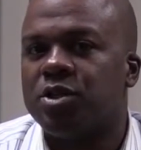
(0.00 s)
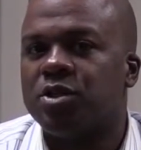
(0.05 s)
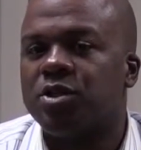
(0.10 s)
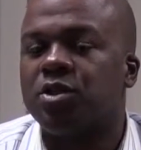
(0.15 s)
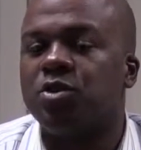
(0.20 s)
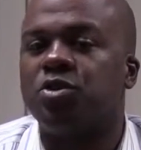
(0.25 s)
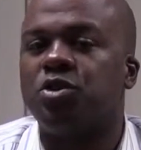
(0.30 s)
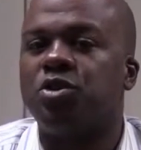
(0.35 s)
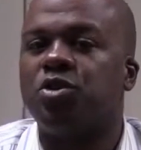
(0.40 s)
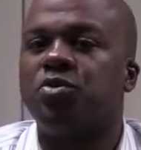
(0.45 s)

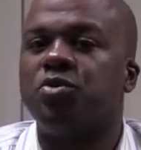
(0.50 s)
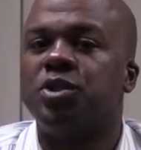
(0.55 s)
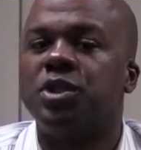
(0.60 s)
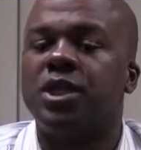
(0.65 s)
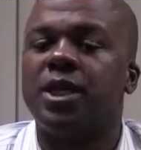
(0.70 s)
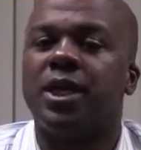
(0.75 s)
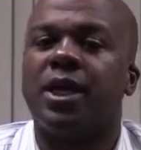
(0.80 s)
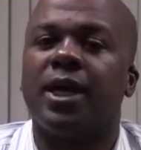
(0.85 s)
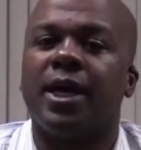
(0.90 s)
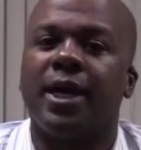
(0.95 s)
So
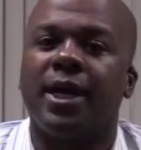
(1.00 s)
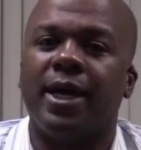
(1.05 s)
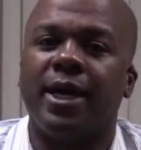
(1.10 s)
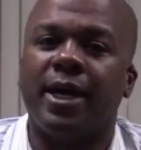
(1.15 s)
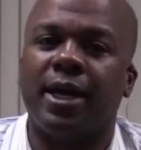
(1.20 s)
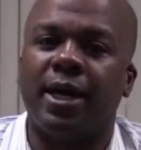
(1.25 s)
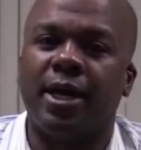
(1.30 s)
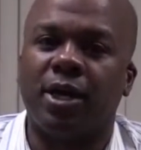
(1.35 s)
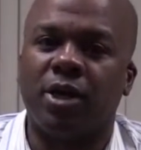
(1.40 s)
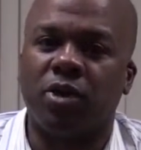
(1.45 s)
choosing
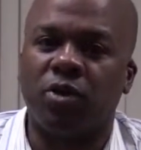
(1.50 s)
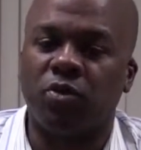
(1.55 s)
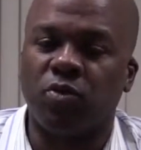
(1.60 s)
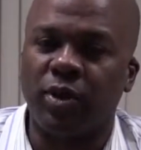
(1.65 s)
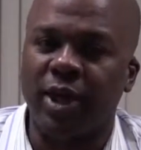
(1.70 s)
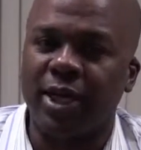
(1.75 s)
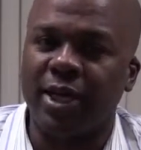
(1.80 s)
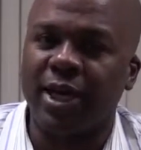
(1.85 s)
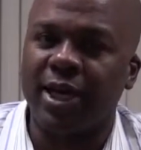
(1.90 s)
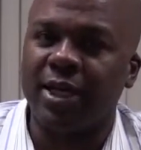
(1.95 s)
a
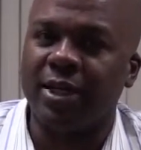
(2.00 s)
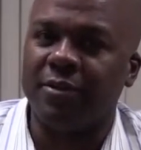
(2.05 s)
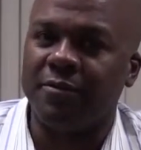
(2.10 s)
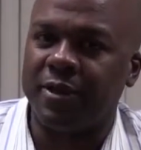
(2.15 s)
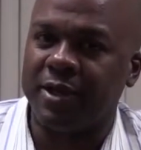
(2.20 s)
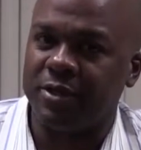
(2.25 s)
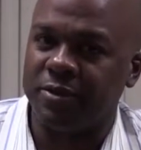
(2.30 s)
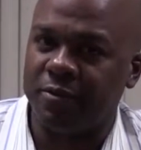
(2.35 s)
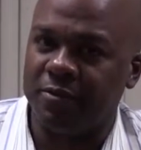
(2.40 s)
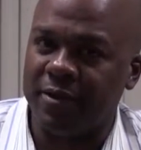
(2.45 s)
correct
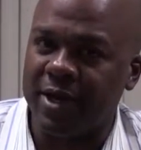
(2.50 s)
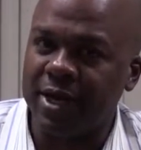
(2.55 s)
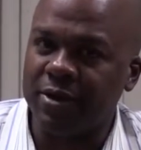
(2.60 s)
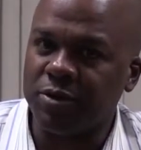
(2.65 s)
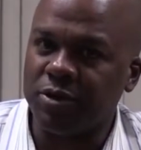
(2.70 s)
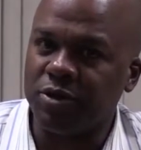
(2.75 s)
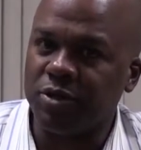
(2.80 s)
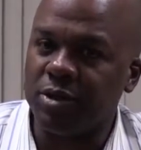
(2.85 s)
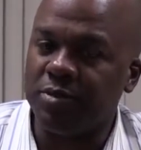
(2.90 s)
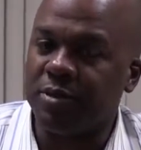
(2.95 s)

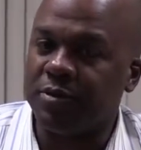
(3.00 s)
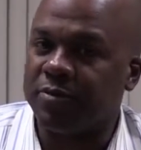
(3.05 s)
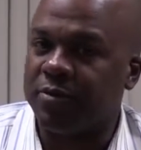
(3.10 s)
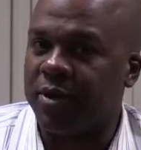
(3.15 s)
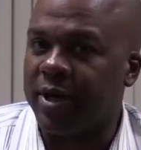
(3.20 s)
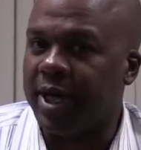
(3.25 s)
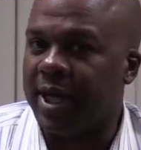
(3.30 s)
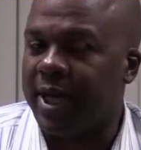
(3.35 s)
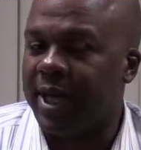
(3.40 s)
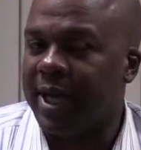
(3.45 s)
antiretroviral treatment
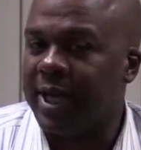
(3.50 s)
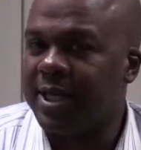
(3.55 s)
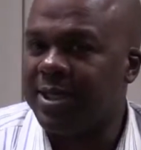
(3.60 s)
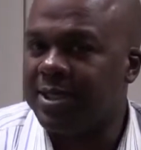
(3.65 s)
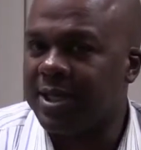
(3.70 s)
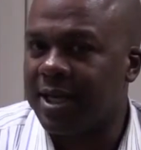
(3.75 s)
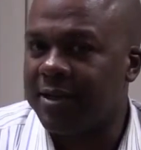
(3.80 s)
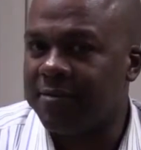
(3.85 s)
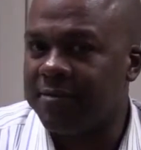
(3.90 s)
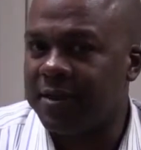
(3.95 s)
for
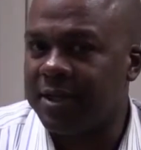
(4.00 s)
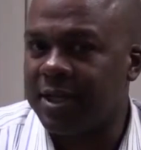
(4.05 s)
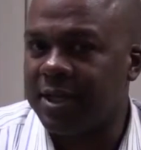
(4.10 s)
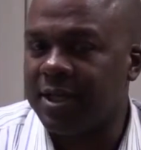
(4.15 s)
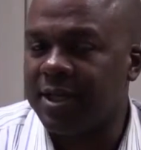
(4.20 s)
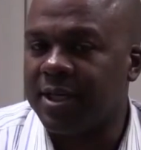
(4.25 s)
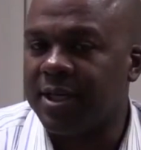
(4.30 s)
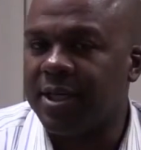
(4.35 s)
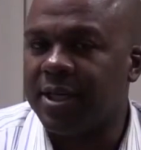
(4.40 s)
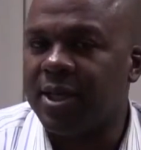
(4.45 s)
HIV
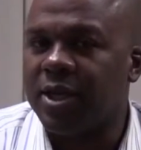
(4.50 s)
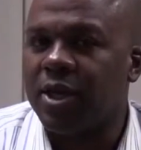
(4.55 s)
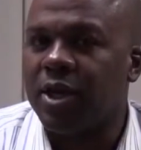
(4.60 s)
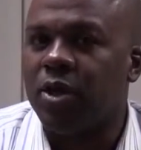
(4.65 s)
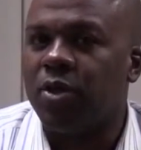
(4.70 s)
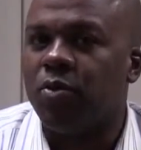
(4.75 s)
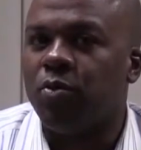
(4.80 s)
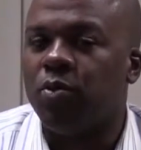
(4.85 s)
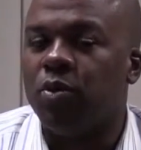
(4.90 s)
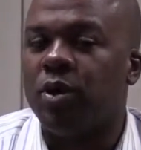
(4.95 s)

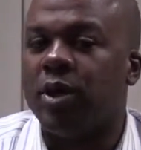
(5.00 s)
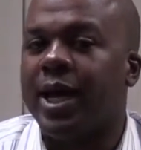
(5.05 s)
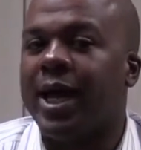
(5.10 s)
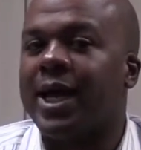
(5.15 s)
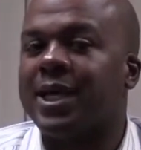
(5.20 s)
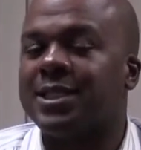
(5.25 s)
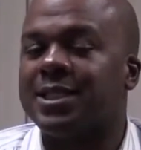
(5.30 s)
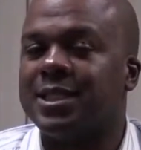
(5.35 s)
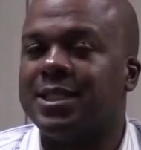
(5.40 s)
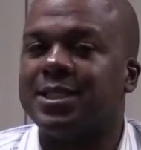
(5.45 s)
will
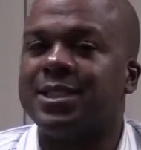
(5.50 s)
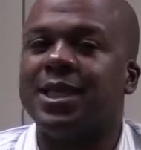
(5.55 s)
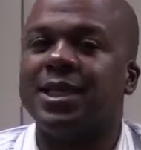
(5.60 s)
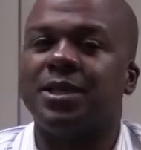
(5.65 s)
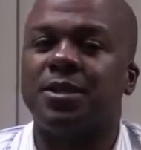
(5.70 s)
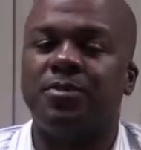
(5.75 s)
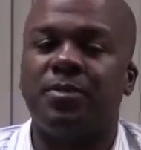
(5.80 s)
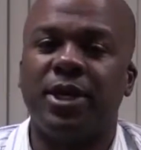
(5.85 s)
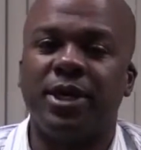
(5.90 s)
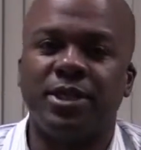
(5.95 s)
actually
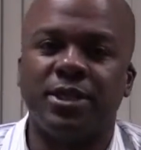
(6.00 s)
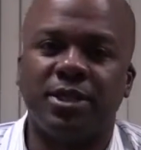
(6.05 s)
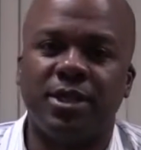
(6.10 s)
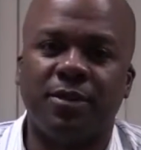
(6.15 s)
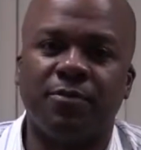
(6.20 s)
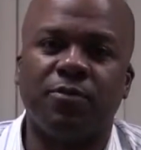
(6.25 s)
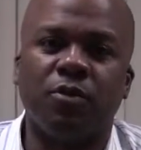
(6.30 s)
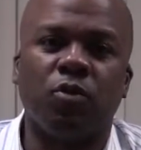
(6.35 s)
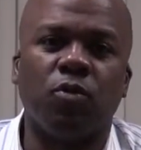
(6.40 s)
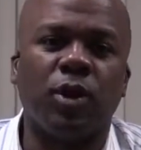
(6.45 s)
set the patient
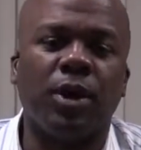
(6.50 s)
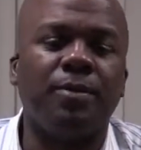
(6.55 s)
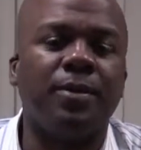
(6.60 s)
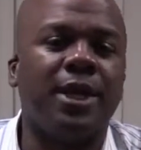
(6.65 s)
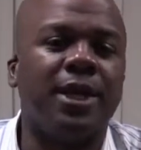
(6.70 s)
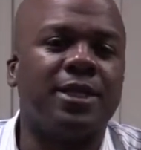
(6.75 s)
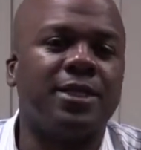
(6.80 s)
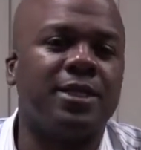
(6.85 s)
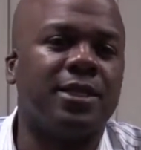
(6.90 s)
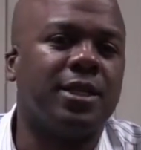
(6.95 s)
up for what
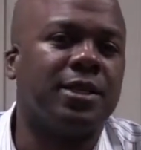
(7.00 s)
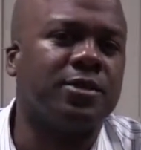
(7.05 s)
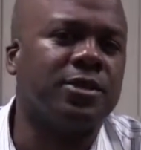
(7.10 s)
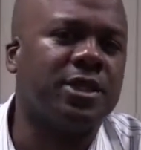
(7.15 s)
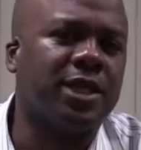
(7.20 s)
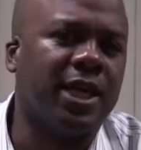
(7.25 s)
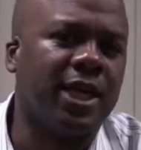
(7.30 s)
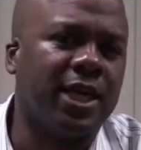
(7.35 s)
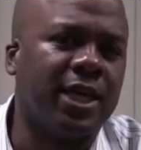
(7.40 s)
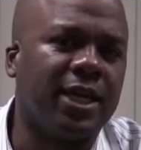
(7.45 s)
medicine they'll
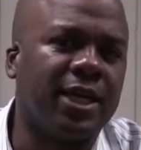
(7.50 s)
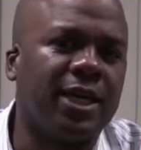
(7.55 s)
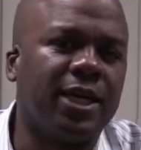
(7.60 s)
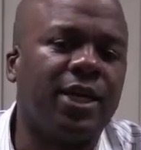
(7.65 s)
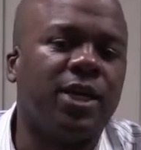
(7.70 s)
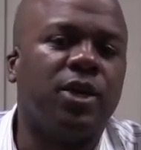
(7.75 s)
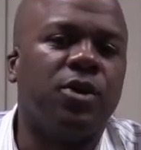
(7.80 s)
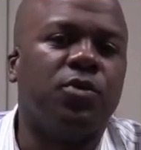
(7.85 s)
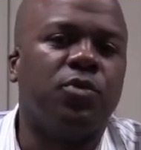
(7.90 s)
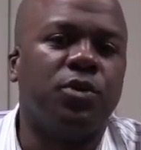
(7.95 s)
take
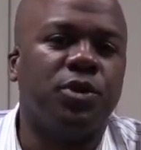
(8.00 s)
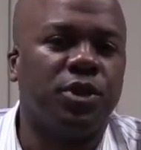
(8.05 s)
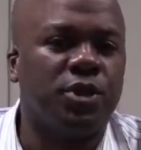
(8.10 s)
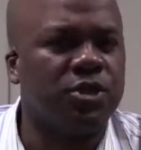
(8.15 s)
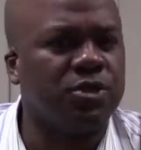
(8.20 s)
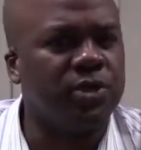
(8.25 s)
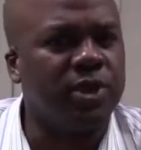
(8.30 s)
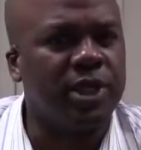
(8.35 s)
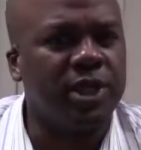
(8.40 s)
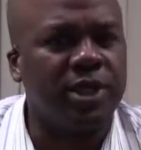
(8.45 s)
when they're
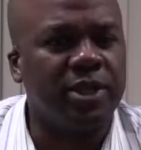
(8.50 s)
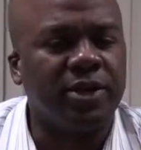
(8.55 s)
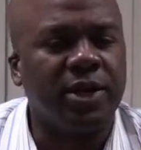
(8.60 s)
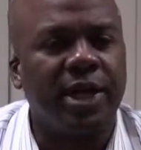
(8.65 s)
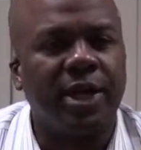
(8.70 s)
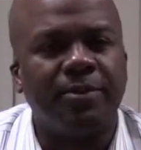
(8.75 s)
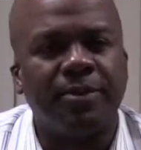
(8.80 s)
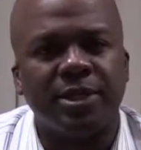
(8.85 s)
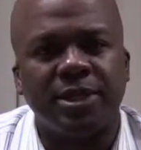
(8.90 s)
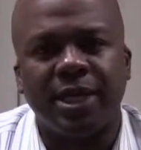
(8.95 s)
treating their
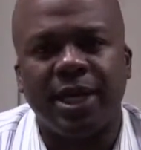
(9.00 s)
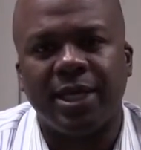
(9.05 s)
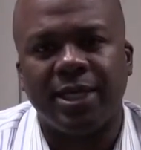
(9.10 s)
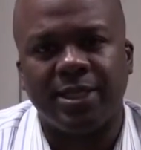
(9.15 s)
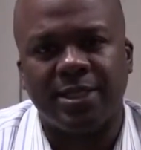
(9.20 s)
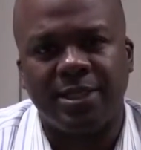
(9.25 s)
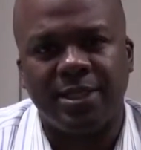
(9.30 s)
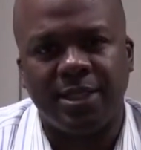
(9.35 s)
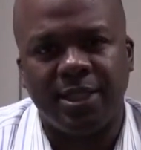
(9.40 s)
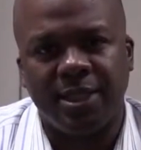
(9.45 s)

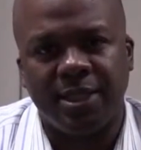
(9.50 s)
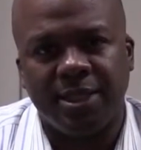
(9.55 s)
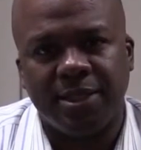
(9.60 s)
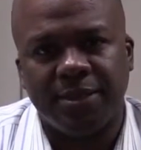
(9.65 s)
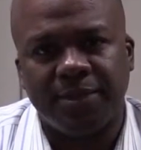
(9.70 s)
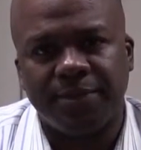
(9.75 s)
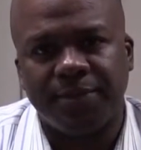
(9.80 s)
hepatitis C.